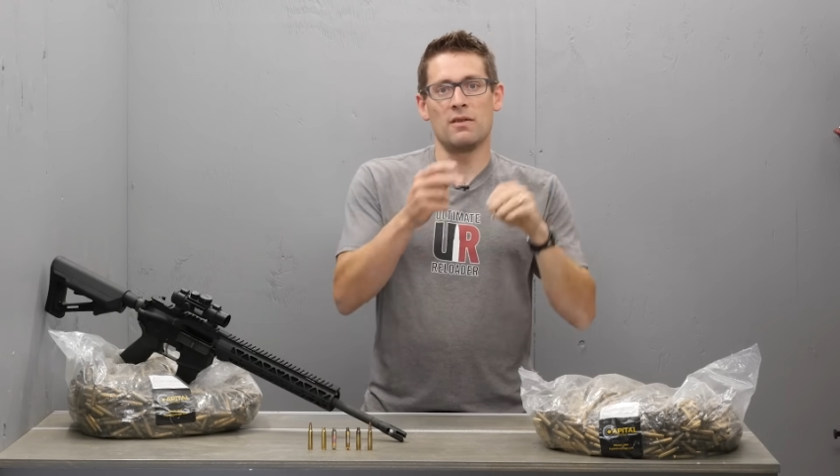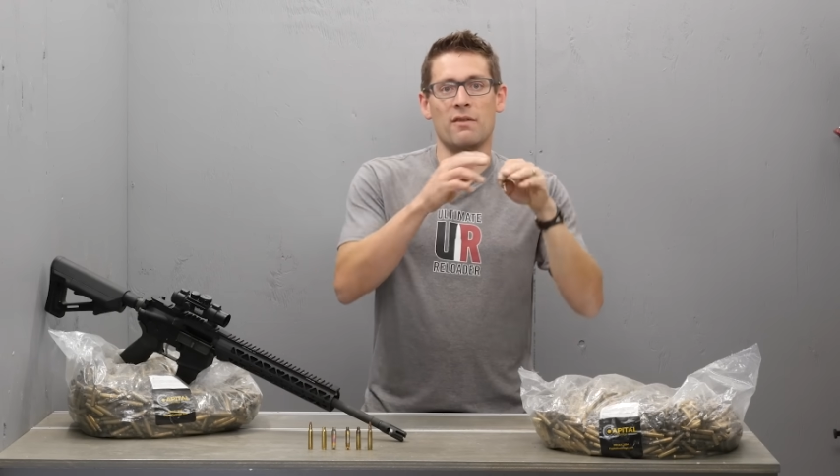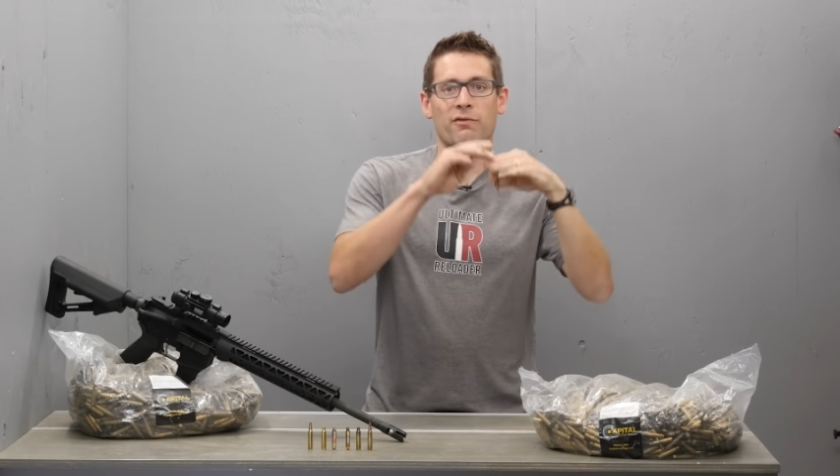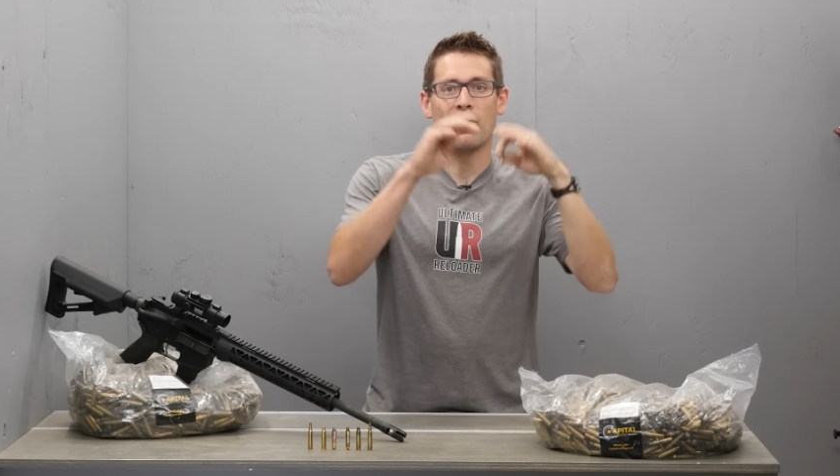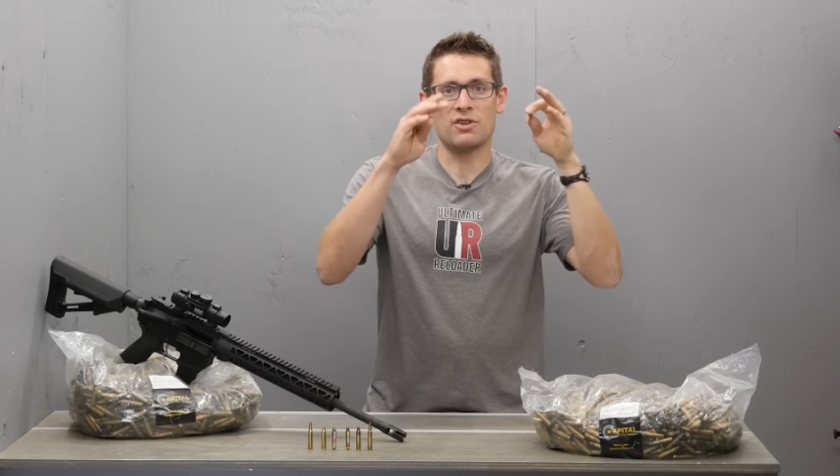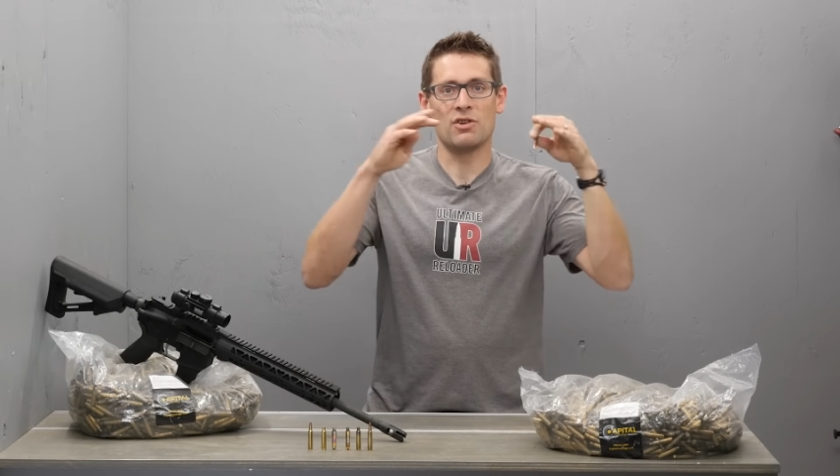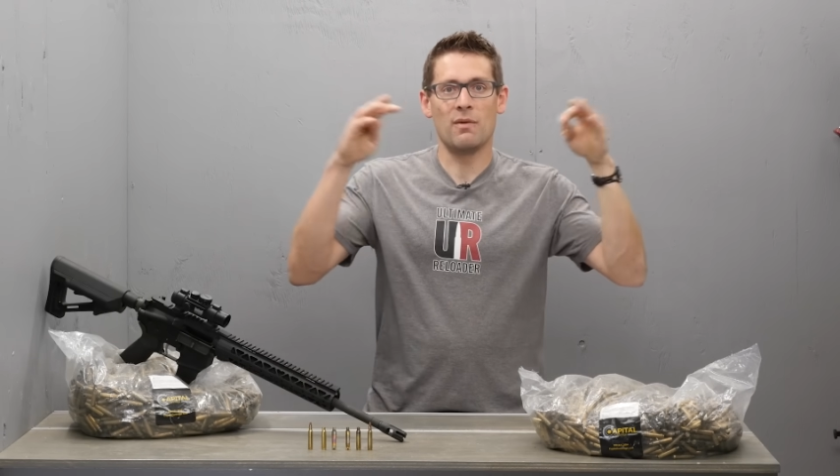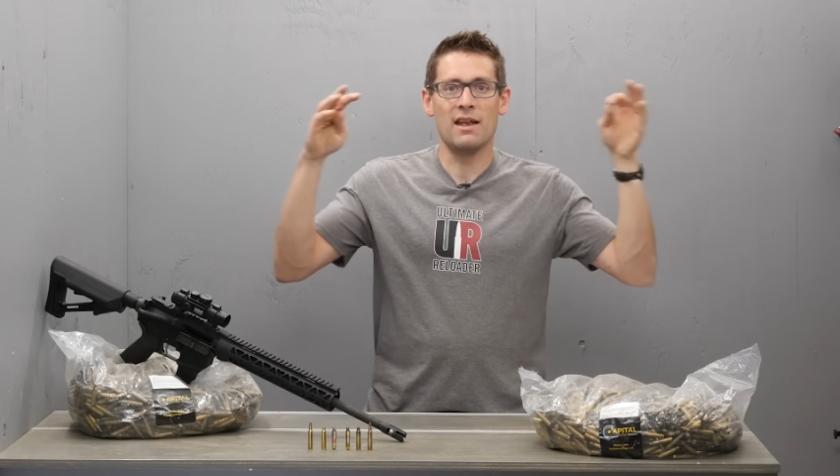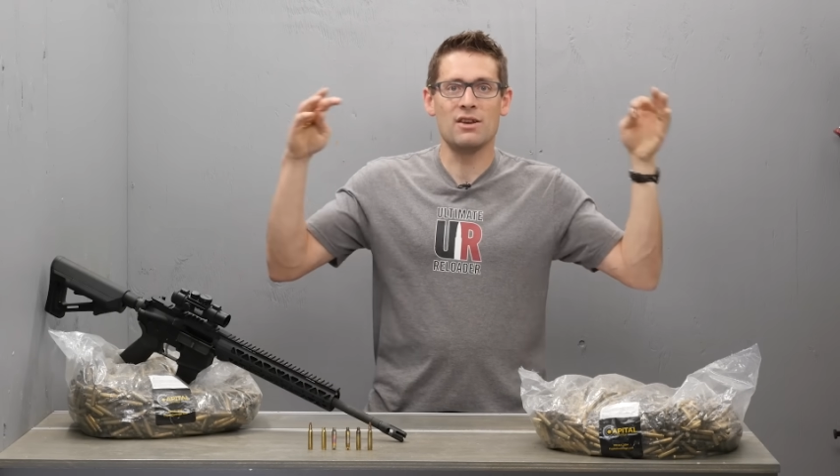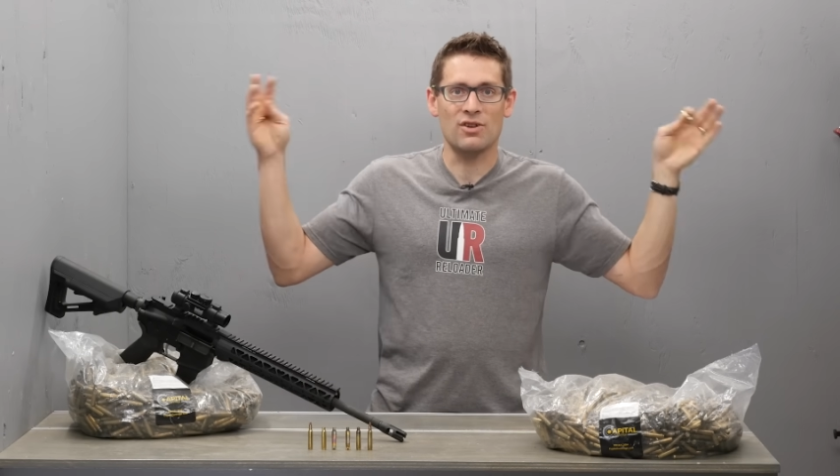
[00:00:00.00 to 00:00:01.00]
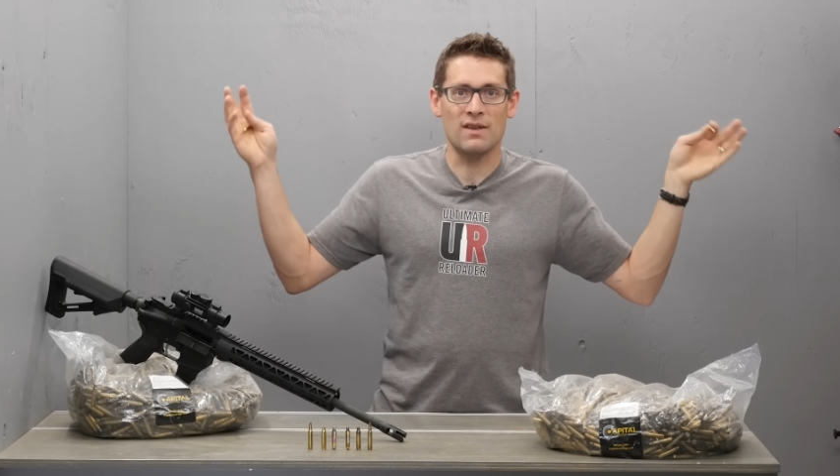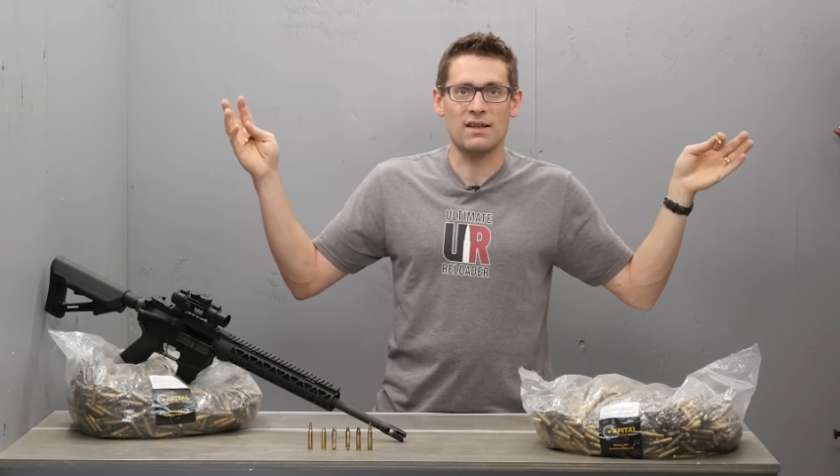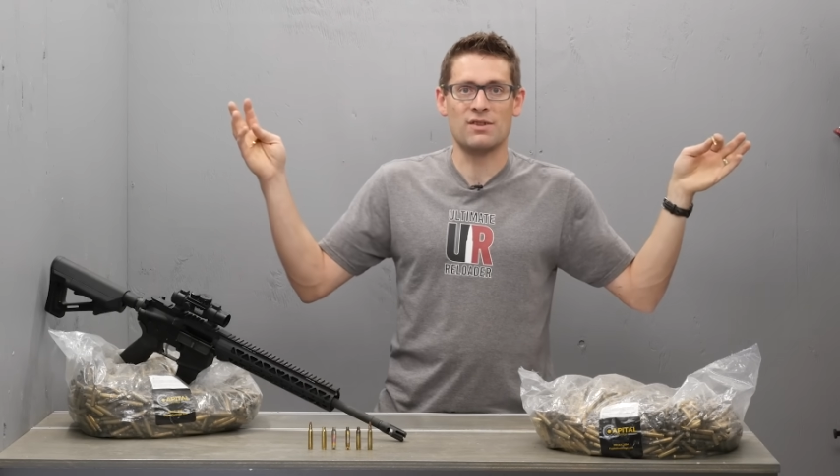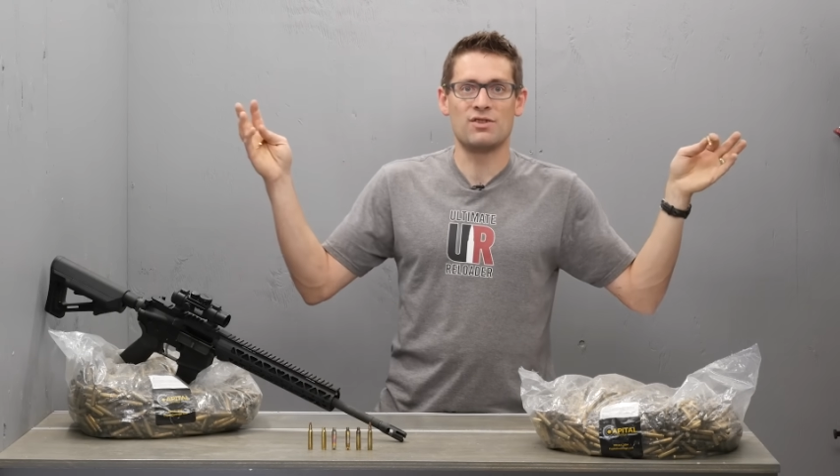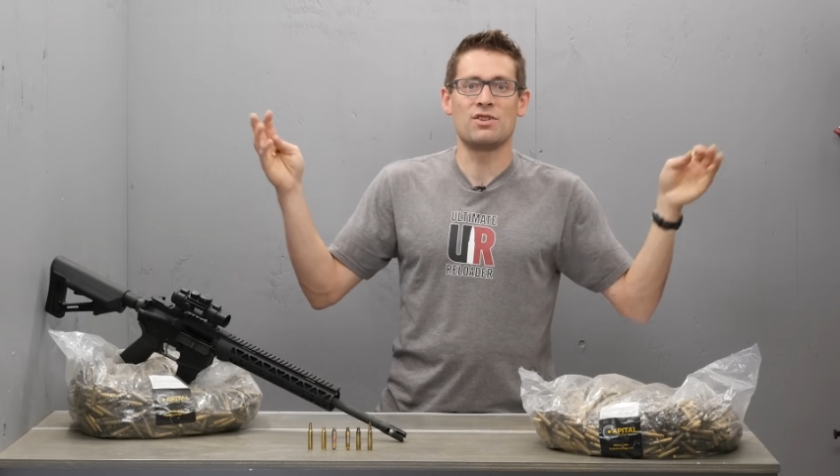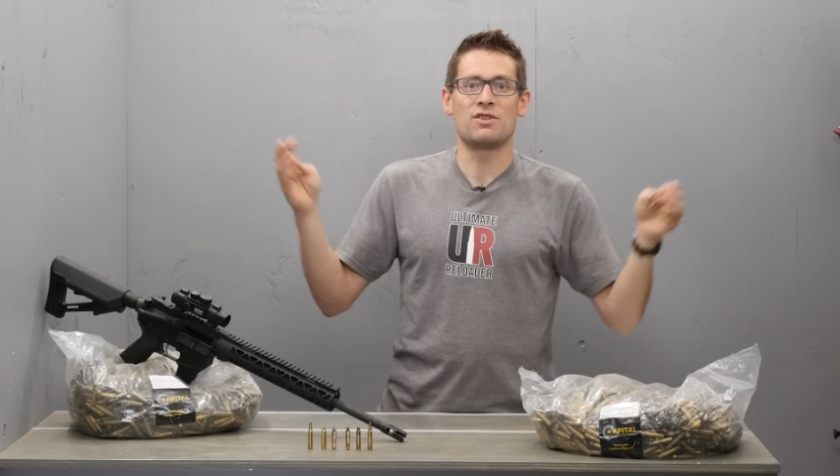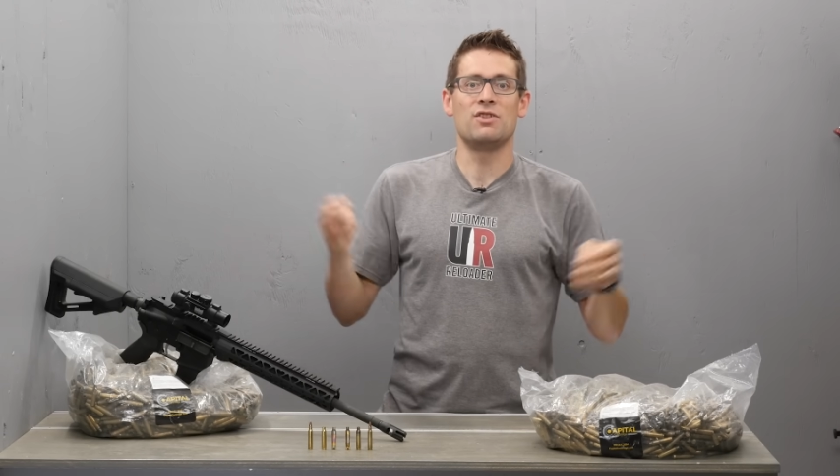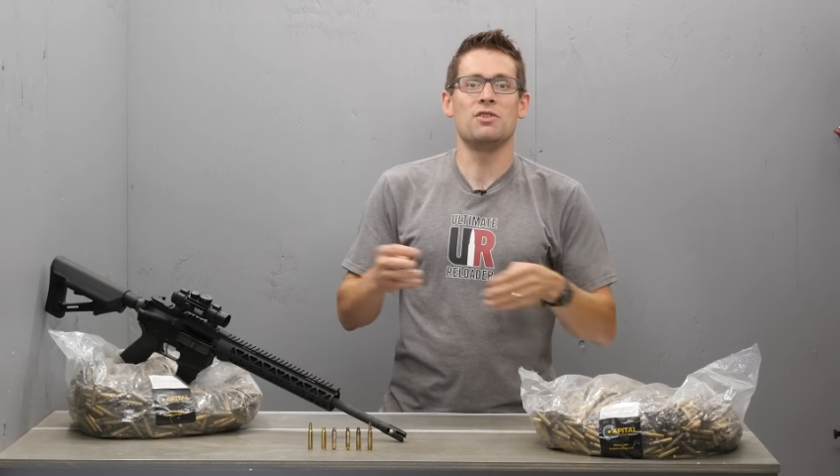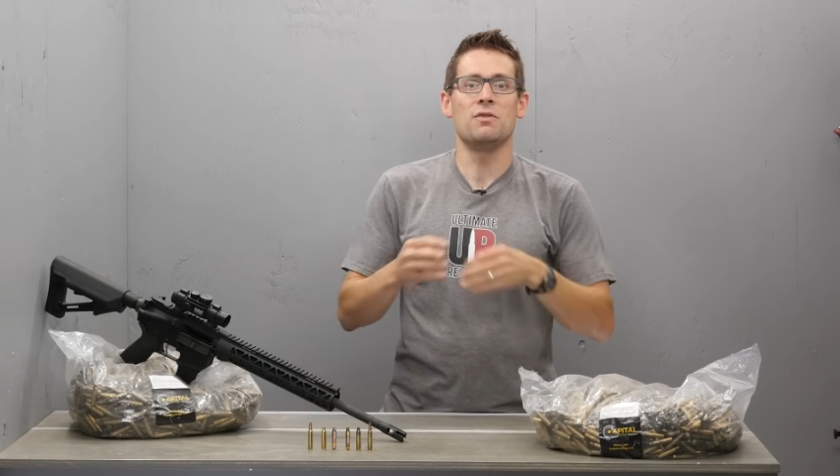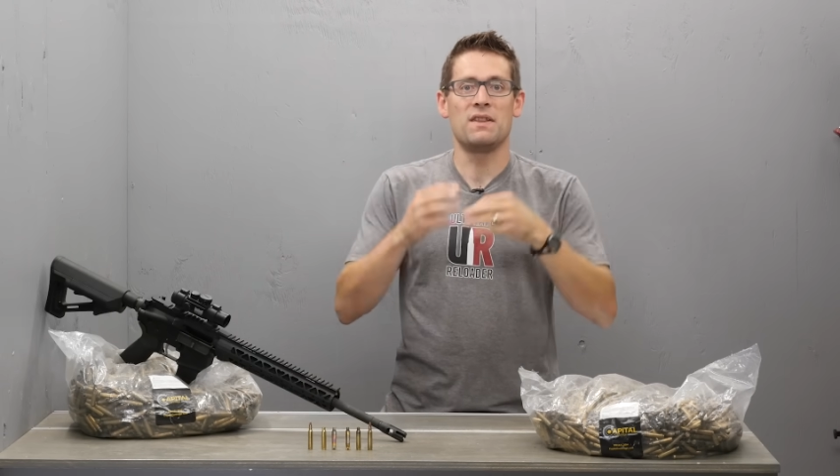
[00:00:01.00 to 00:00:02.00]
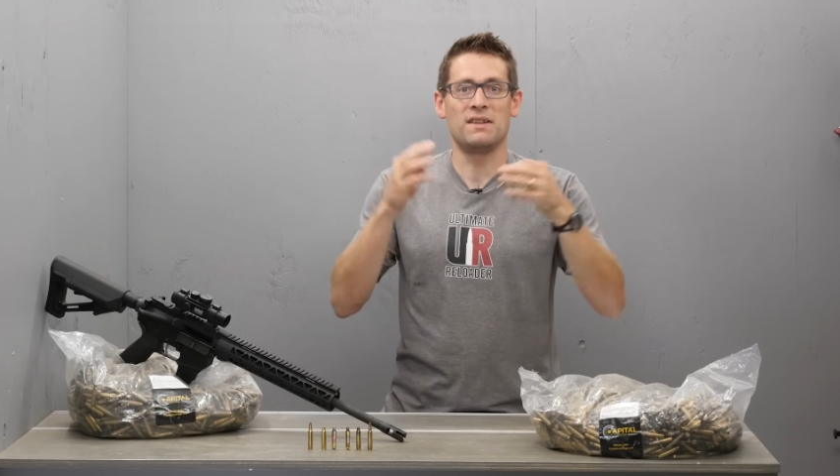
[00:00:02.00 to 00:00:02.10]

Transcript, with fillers: the fluctuation that's just due to the